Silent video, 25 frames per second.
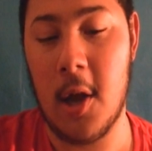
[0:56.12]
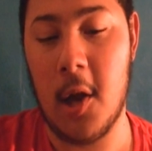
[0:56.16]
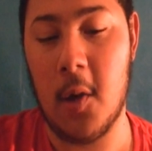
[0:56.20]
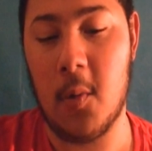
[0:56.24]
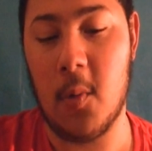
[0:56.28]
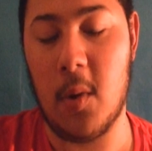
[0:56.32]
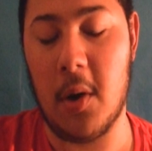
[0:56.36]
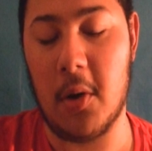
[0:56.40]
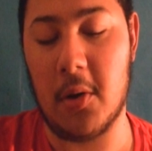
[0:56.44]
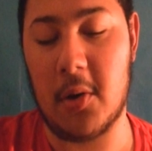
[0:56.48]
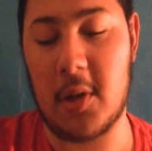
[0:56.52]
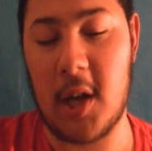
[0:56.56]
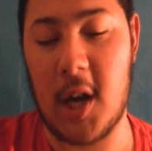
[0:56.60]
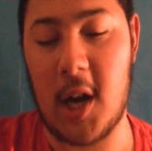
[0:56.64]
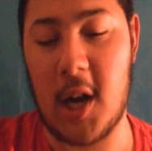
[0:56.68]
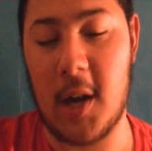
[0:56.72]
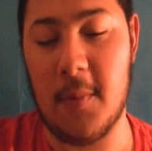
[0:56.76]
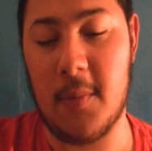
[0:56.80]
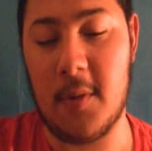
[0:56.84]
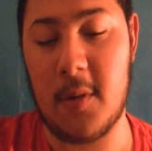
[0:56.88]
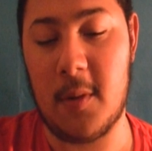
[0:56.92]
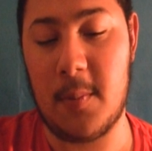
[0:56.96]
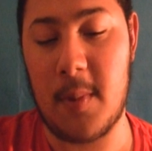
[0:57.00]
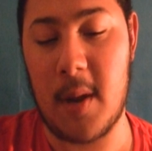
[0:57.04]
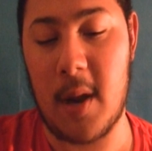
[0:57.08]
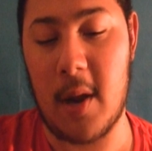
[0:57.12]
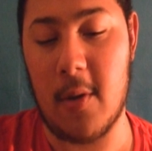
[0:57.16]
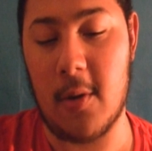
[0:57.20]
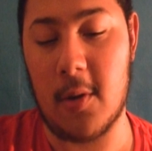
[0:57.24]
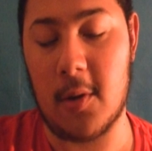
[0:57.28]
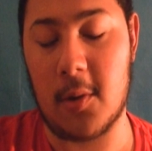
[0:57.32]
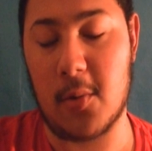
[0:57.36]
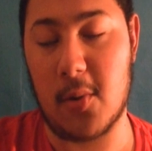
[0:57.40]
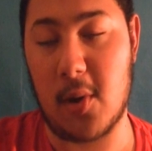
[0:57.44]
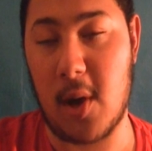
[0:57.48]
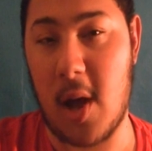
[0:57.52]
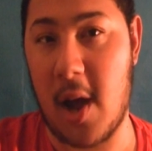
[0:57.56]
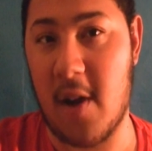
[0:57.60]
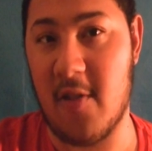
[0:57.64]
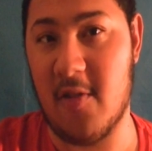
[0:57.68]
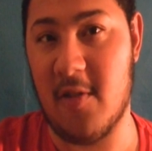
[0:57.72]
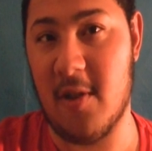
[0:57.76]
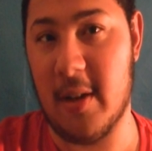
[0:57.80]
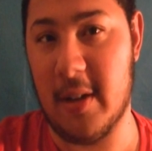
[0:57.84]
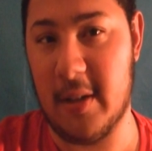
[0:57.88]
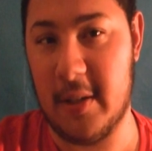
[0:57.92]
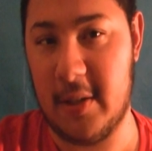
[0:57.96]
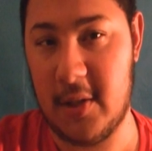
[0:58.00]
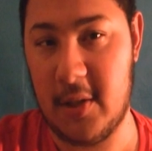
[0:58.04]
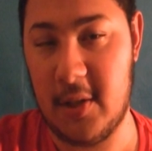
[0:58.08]
while Tom's parents were
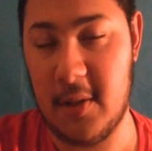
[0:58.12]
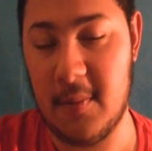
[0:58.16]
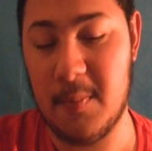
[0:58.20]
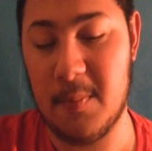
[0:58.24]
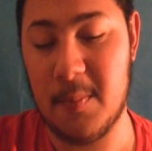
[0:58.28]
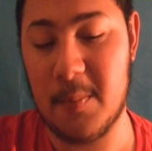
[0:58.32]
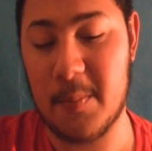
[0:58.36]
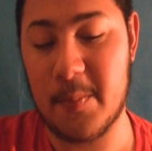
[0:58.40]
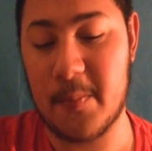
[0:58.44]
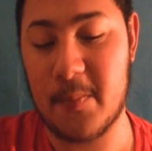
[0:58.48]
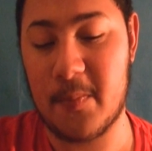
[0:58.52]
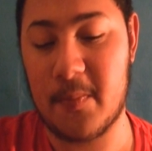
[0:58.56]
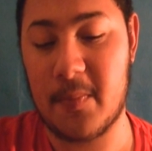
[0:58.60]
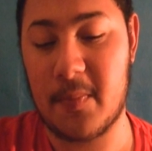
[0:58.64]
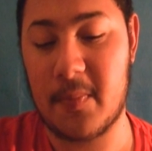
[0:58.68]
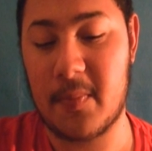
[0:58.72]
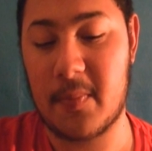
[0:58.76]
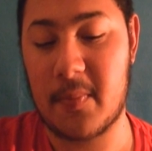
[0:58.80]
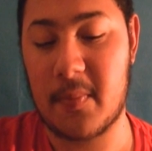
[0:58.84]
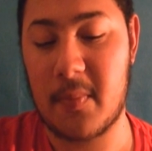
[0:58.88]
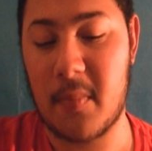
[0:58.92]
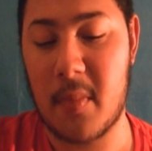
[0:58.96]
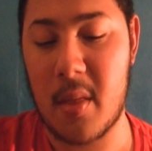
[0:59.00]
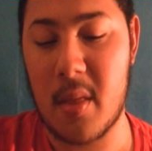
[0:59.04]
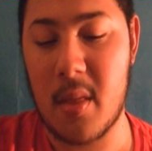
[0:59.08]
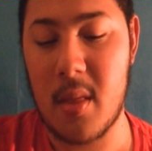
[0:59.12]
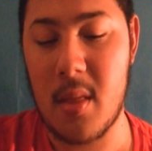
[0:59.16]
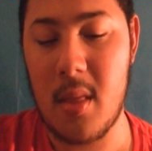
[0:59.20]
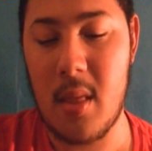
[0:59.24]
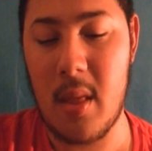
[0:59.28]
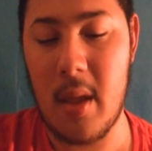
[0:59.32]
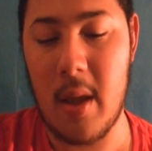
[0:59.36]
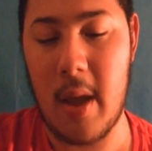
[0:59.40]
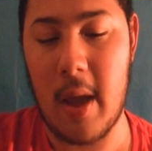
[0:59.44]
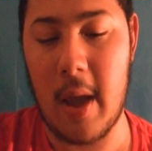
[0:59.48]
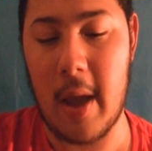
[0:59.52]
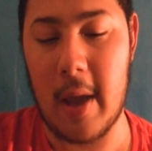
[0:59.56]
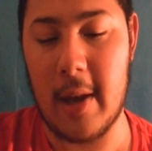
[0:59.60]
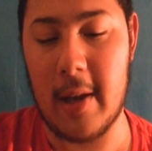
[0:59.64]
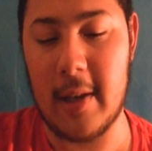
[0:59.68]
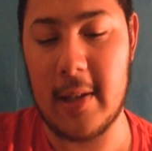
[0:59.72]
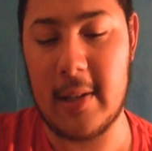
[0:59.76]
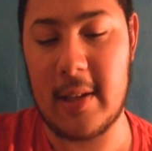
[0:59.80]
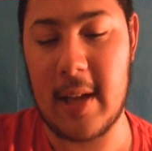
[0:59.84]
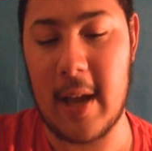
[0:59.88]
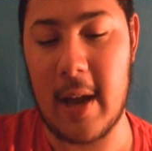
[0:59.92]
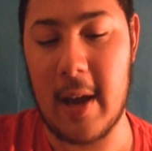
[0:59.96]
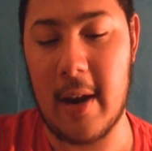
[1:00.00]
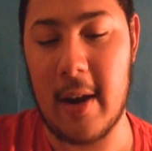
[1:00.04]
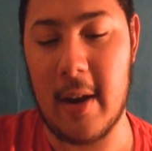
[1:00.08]
outraged. And his
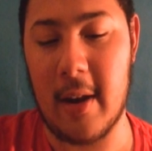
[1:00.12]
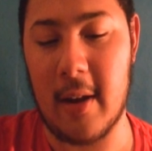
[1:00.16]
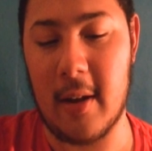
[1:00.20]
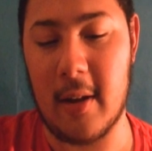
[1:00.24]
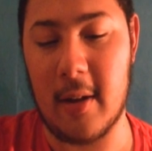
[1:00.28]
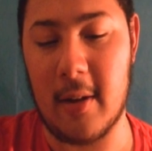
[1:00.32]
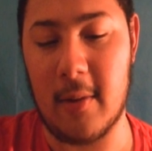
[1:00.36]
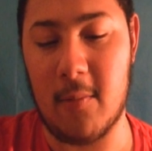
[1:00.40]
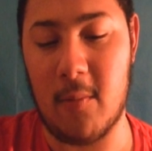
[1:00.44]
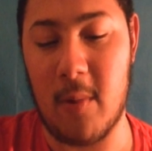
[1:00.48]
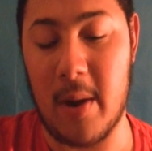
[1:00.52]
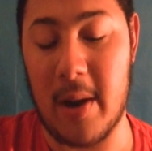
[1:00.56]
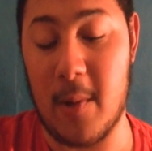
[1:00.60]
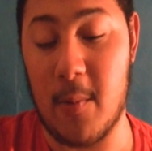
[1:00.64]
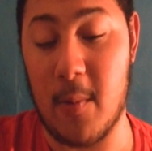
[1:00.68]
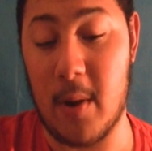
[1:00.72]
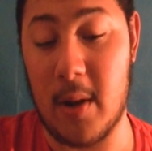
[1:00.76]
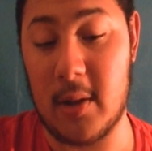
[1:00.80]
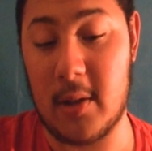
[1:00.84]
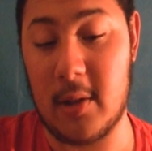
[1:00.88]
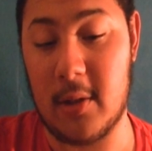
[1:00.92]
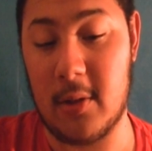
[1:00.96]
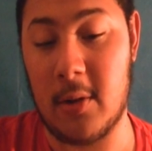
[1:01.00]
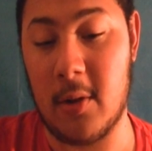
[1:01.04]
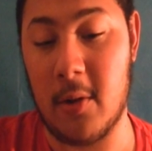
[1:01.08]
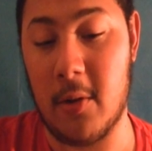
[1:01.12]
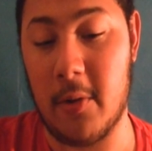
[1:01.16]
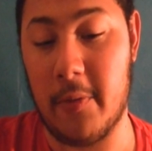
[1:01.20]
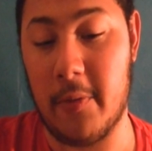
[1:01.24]
dad, uh, when he went to go